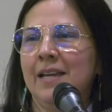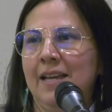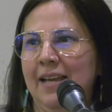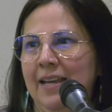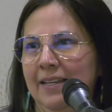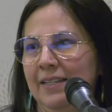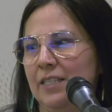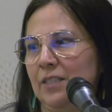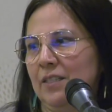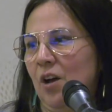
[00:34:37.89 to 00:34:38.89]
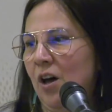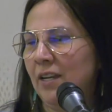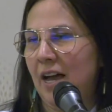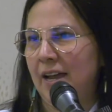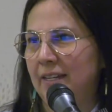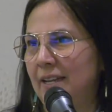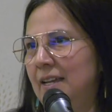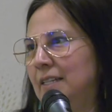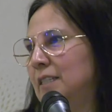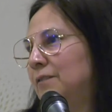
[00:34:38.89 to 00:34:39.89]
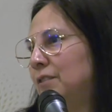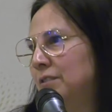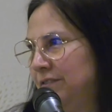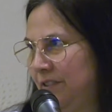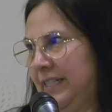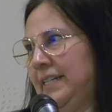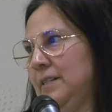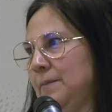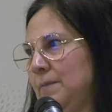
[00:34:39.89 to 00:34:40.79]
And it's online and it's for free.